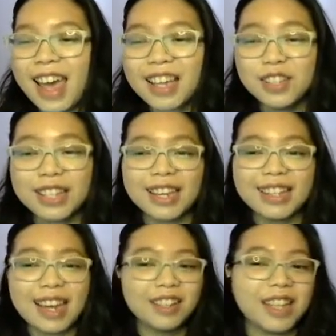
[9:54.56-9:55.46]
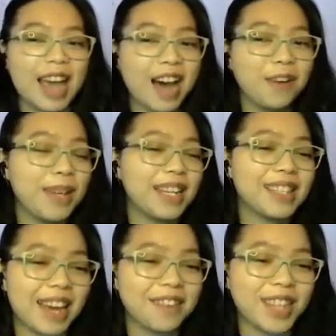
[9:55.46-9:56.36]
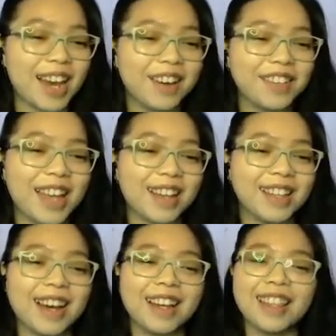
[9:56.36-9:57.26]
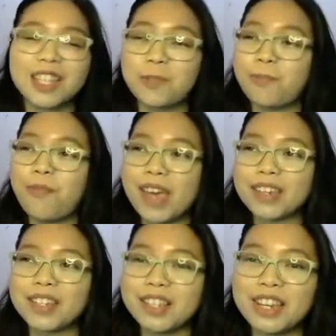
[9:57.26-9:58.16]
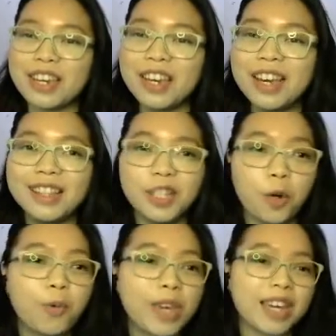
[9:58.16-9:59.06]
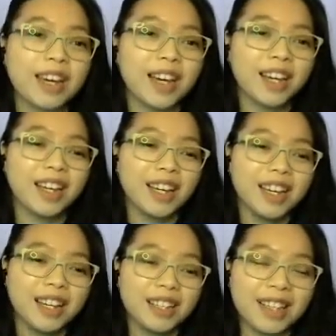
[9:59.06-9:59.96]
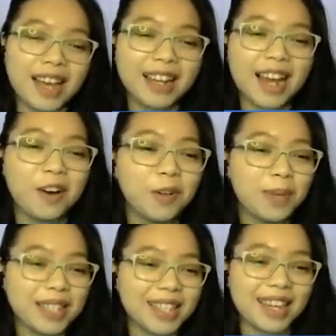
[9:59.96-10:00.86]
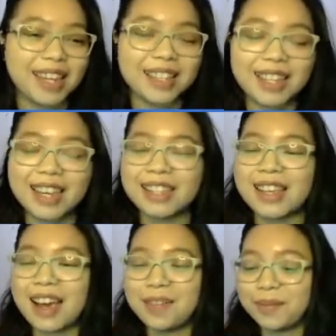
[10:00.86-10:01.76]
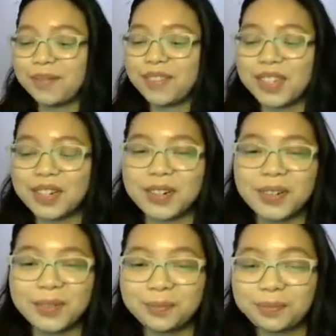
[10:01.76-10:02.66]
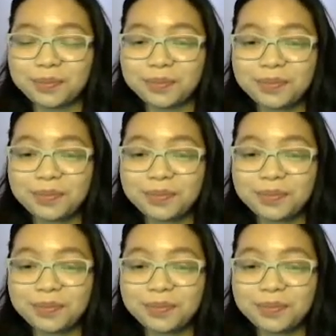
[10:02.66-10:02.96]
I actually can count how many times I have done that, especially the week that I will be taking the exam. So